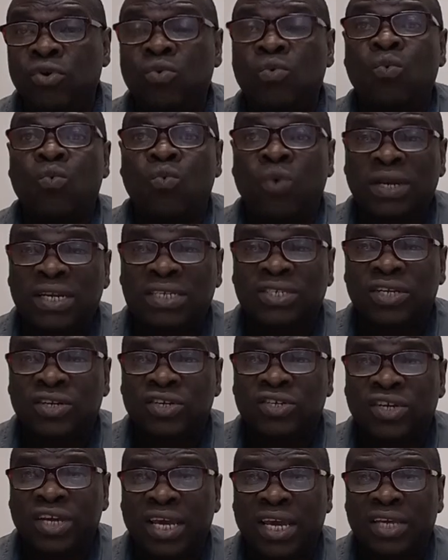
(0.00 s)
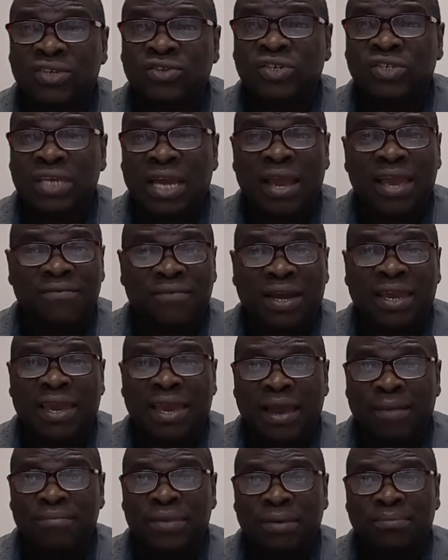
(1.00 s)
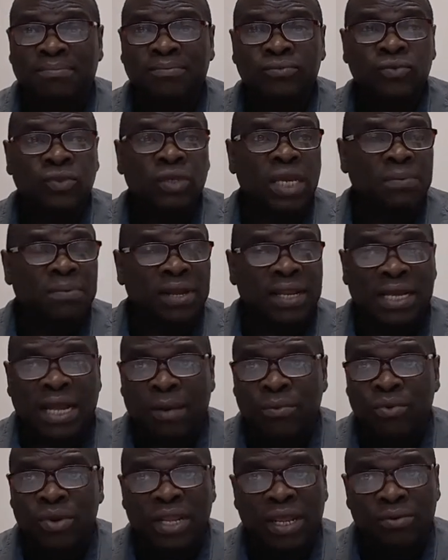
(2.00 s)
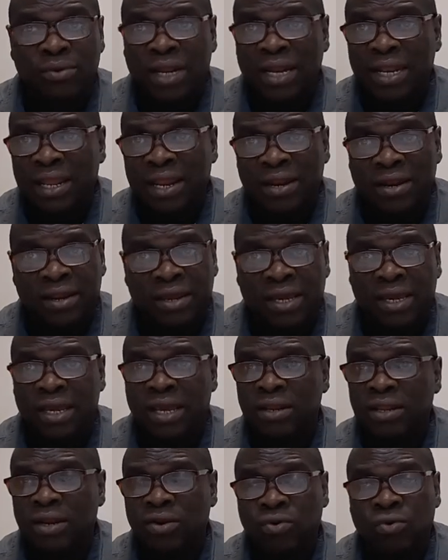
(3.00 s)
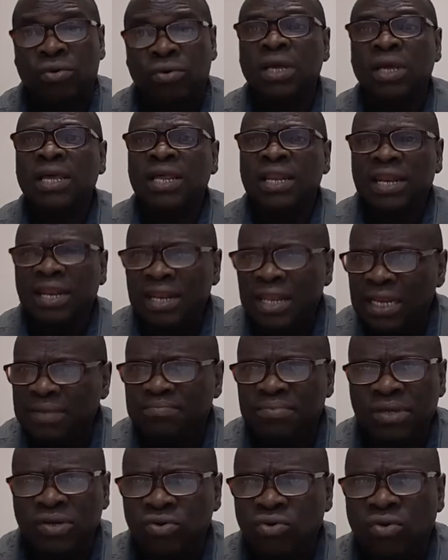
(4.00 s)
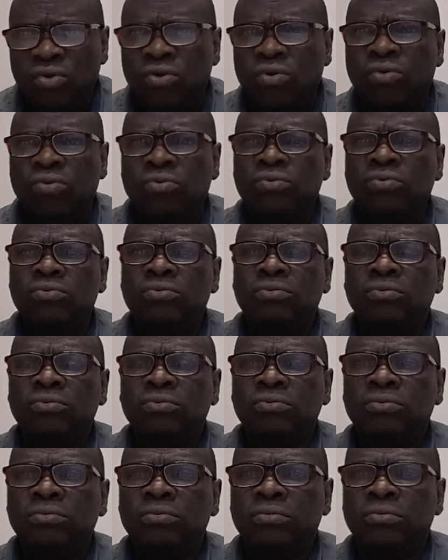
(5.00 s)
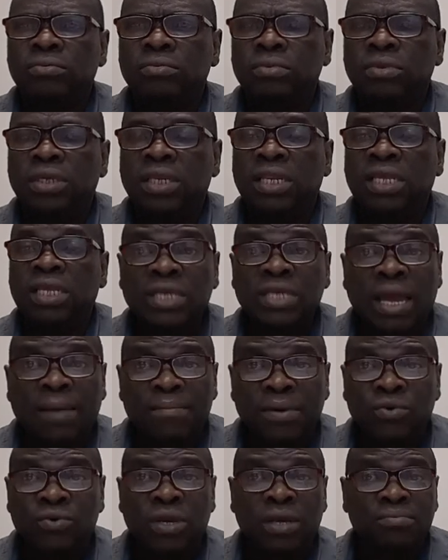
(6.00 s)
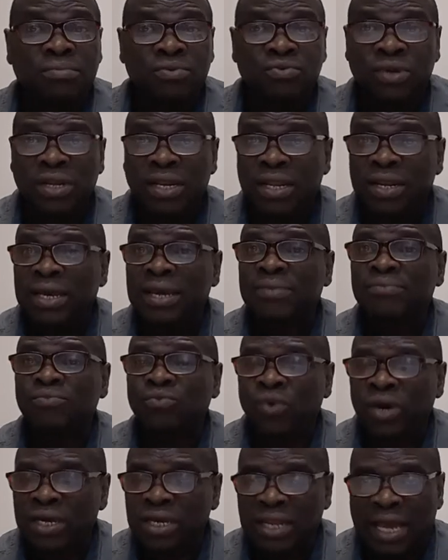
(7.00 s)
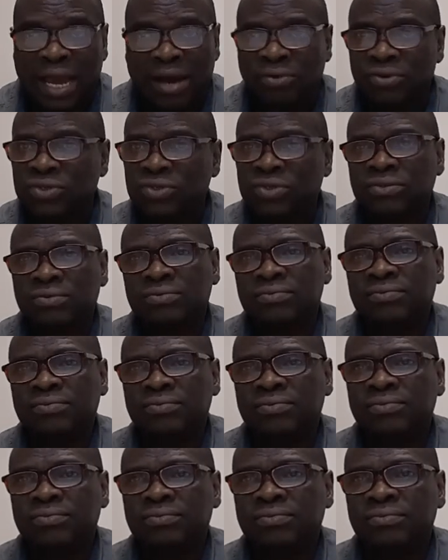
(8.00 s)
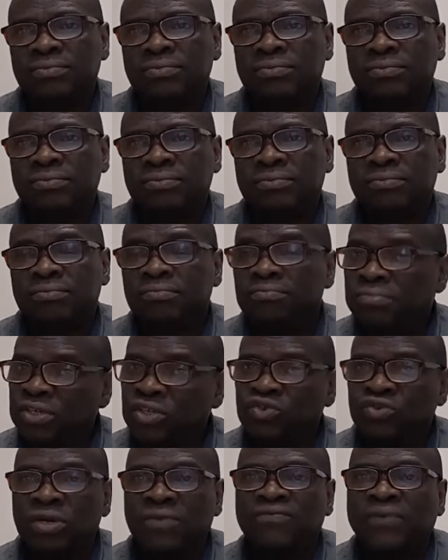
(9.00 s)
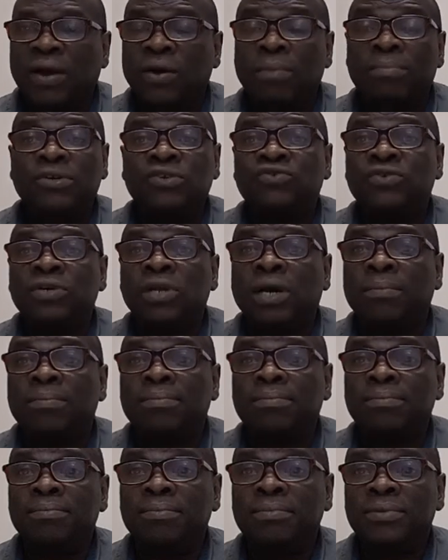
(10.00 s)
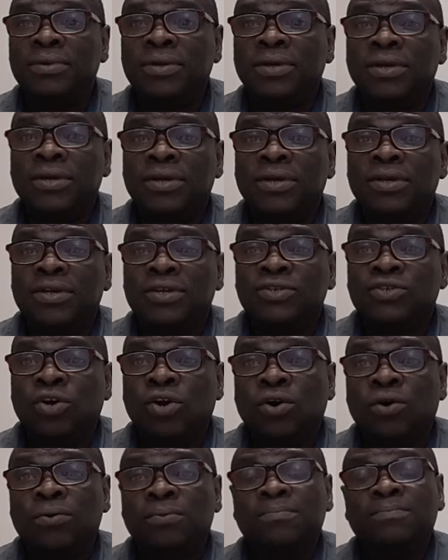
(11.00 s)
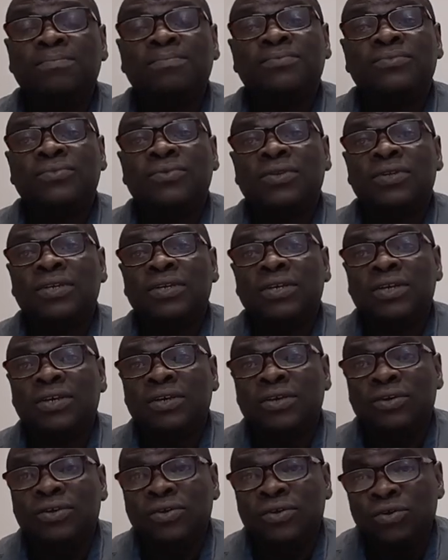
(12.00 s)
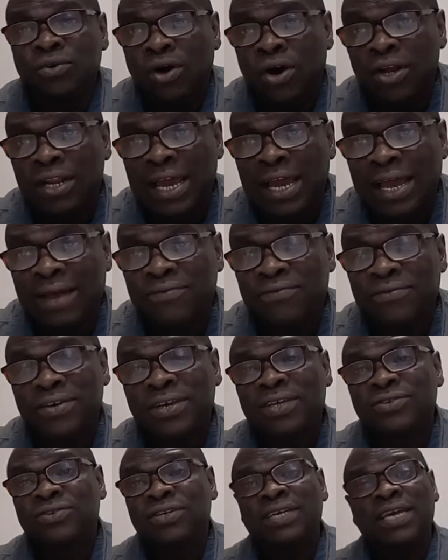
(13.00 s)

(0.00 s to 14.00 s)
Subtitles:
what the situation is to see if I can help them. If they come with the lending or the loan, let me know. And let's see how we can meet with the lender and work it out. Be straightforward, be straight up. So you all that have ears to